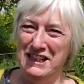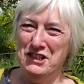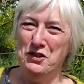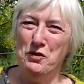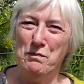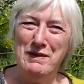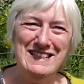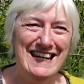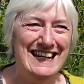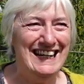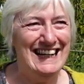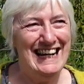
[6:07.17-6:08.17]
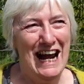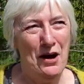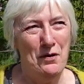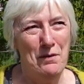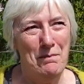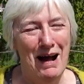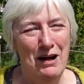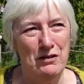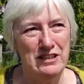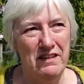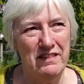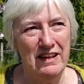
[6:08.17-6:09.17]
to talk particularly now
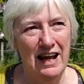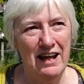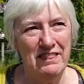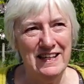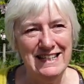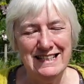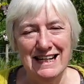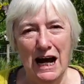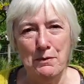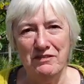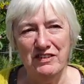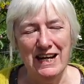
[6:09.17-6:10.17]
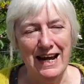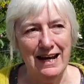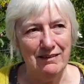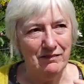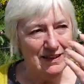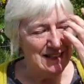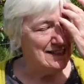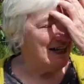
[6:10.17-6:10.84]
about uh, this time of year. This